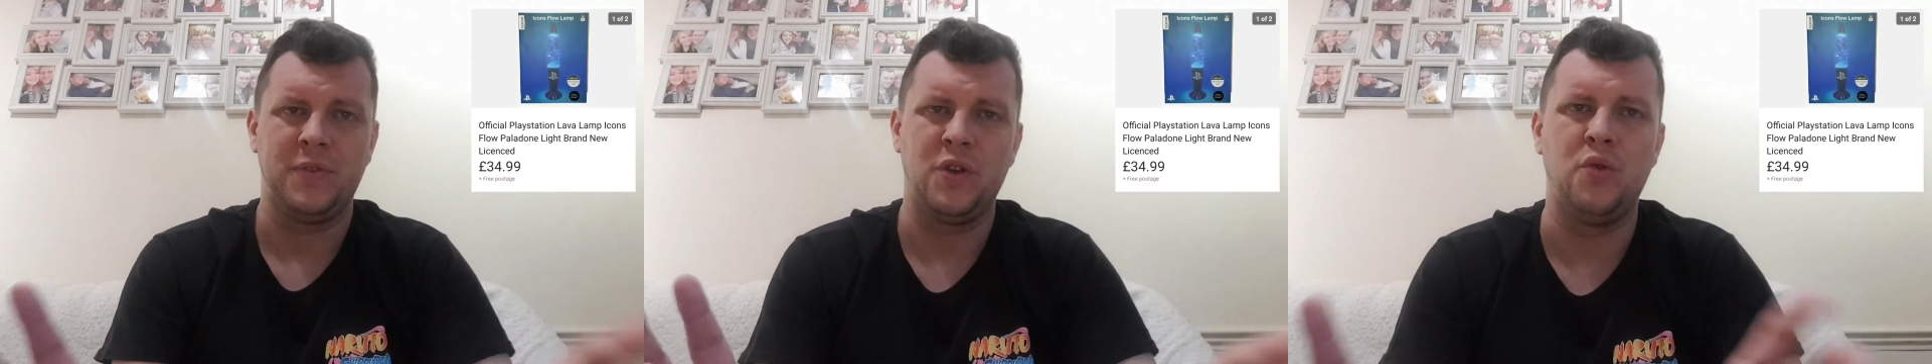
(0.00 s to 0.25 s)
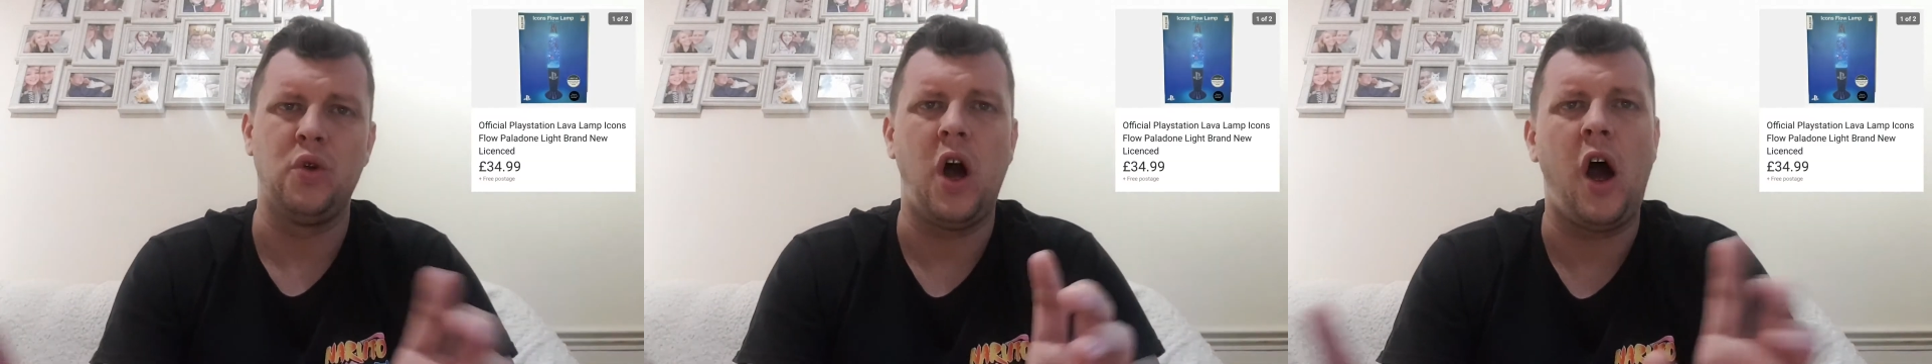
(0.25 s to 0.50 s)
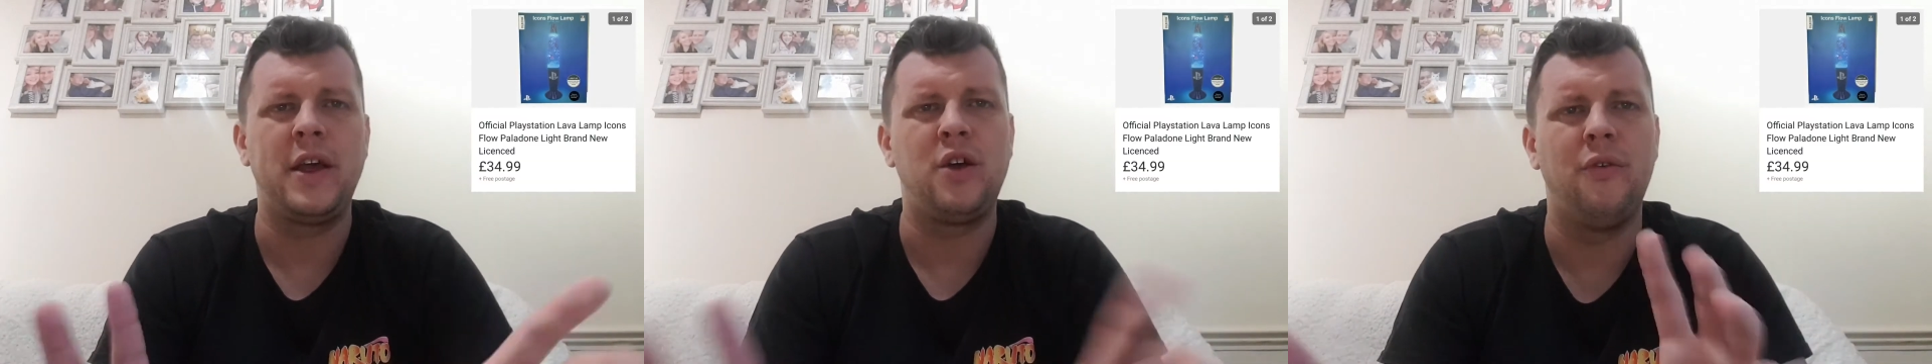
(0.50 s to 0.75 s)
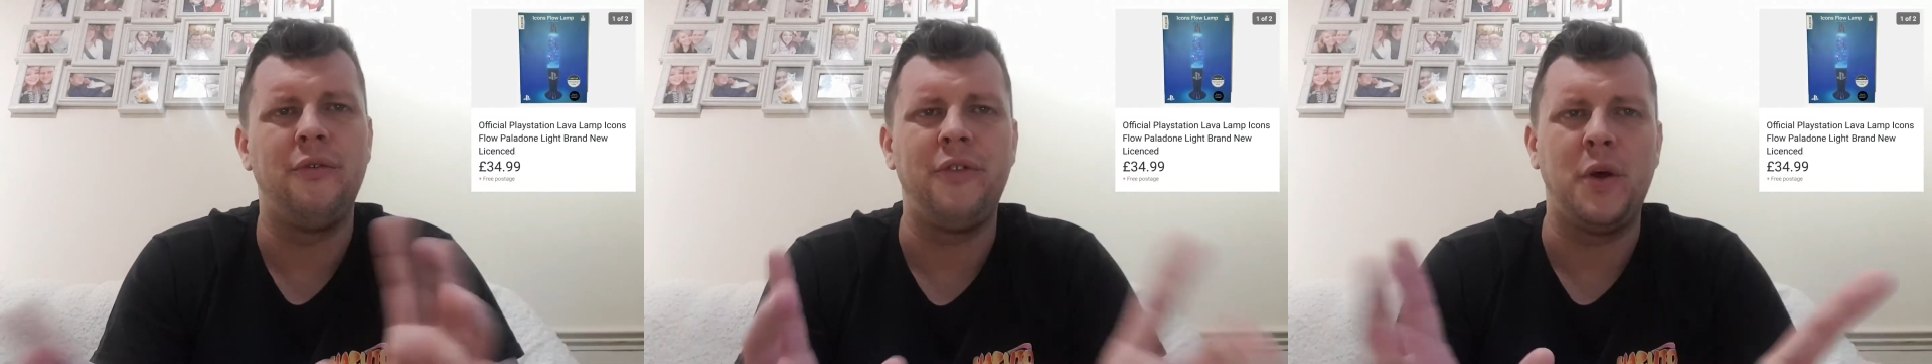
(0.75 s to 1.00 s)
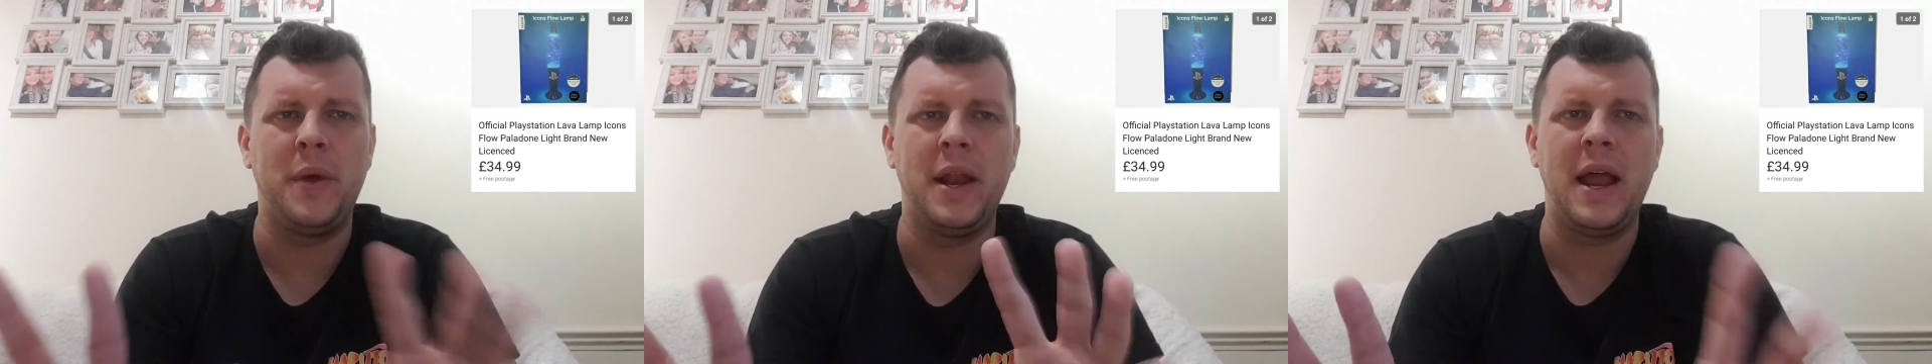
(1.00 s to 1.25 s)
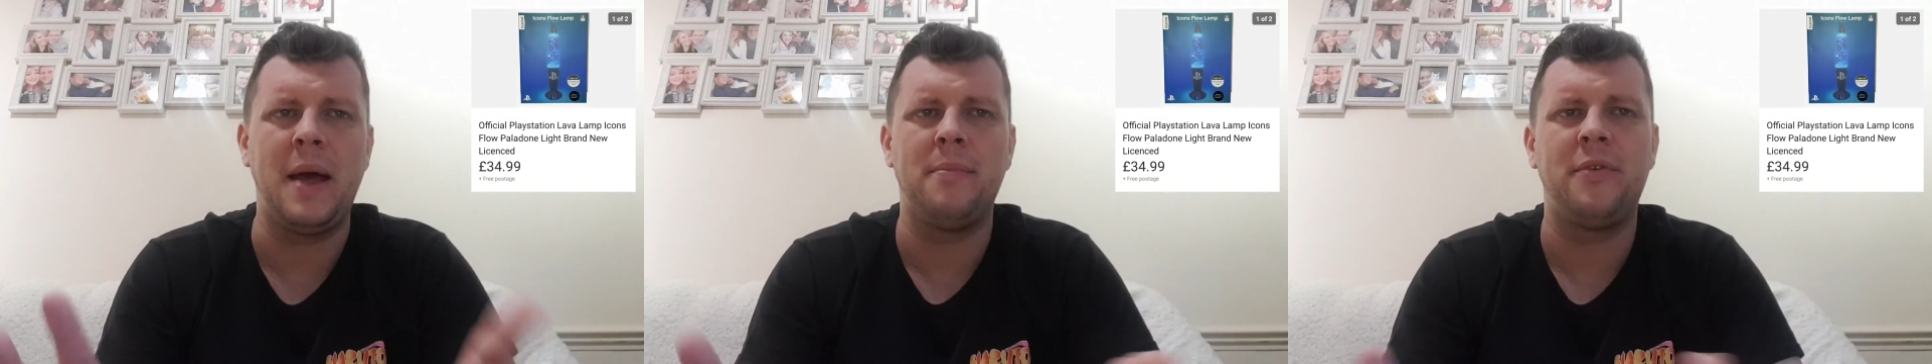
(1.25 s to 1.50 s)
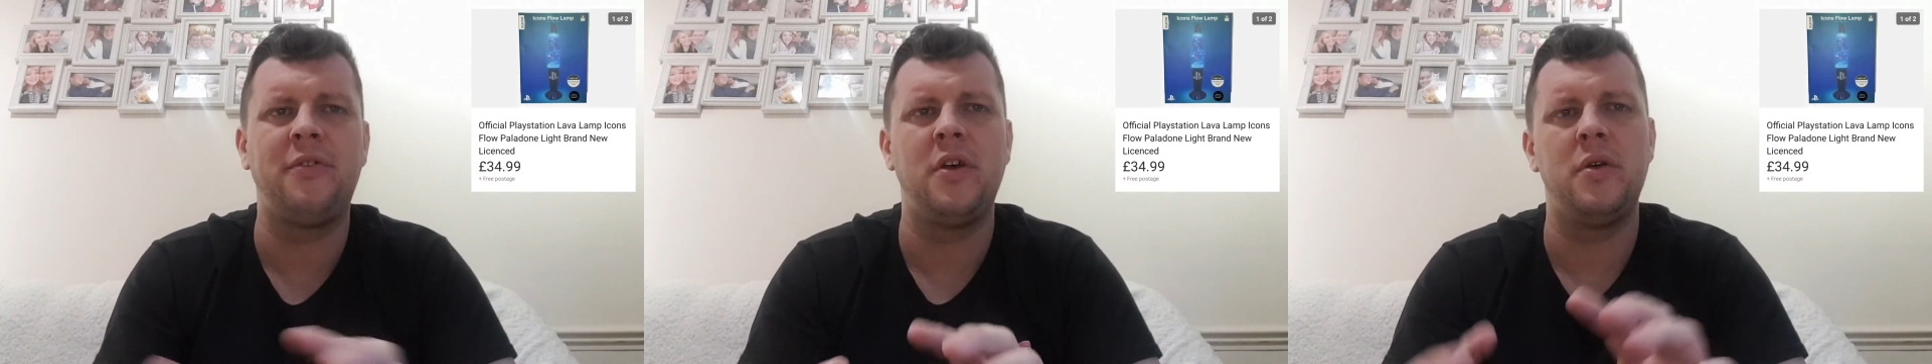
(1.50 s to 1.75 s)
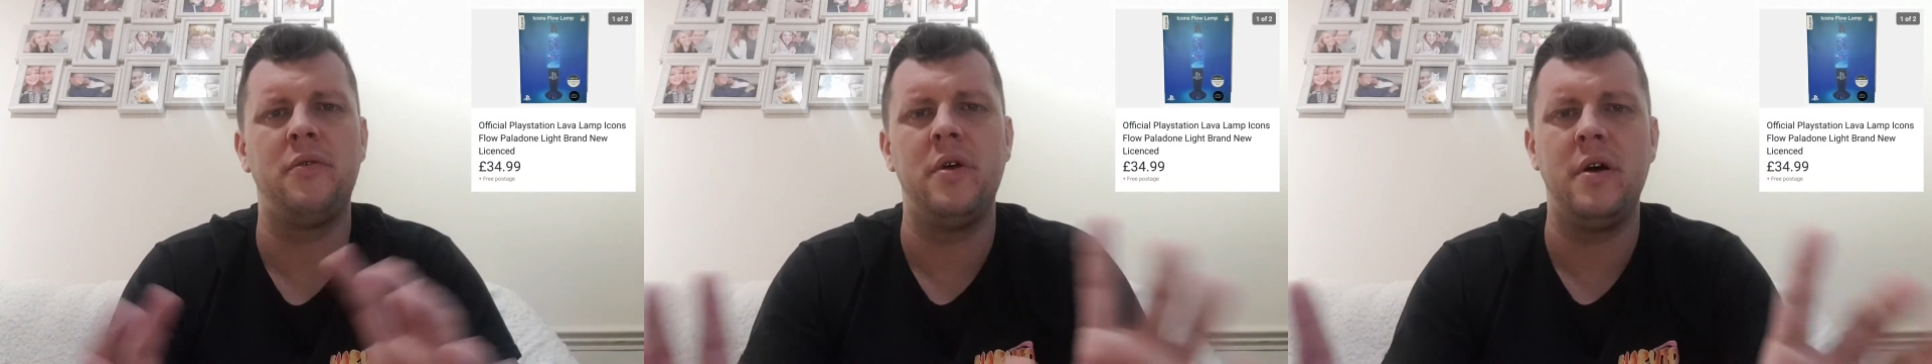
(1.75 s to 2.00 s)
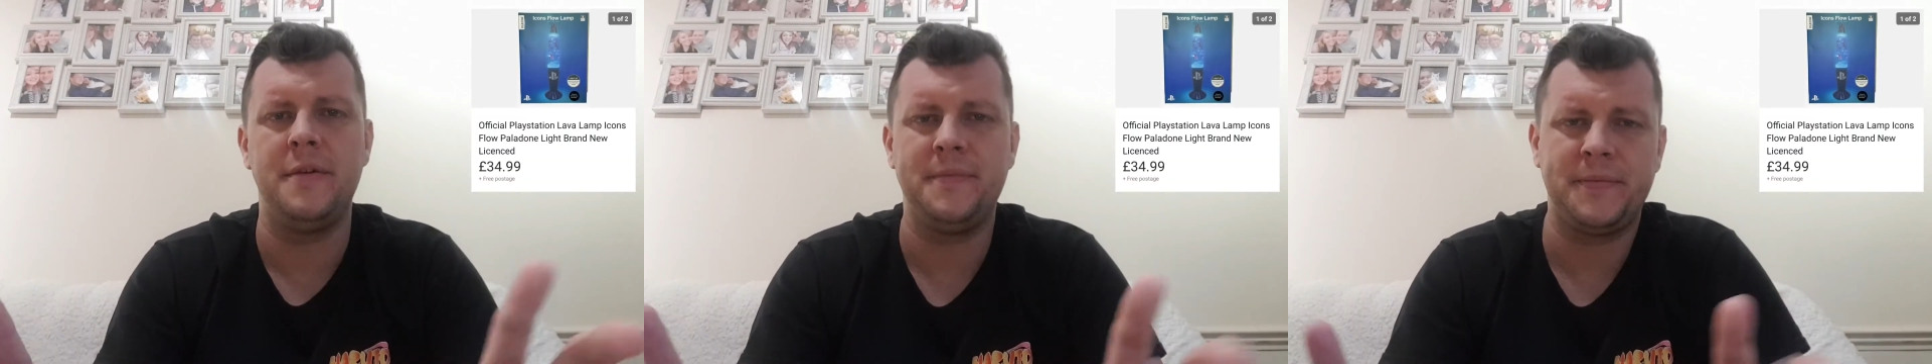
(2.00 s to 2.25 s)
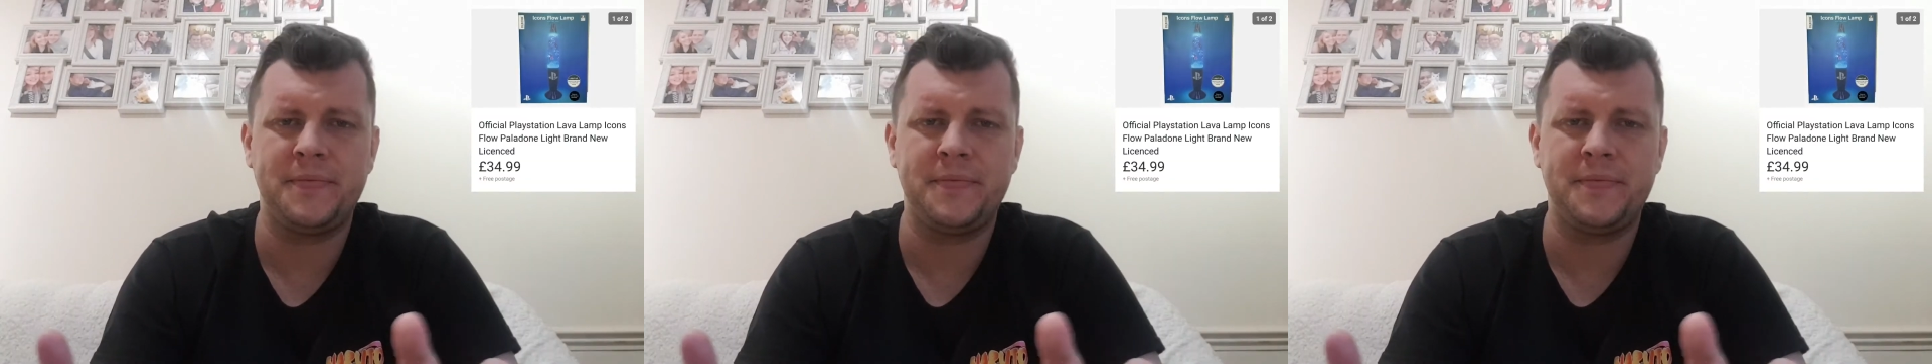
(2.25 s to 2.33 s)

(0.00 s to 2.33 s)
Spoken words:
or icon floating lamps. So they're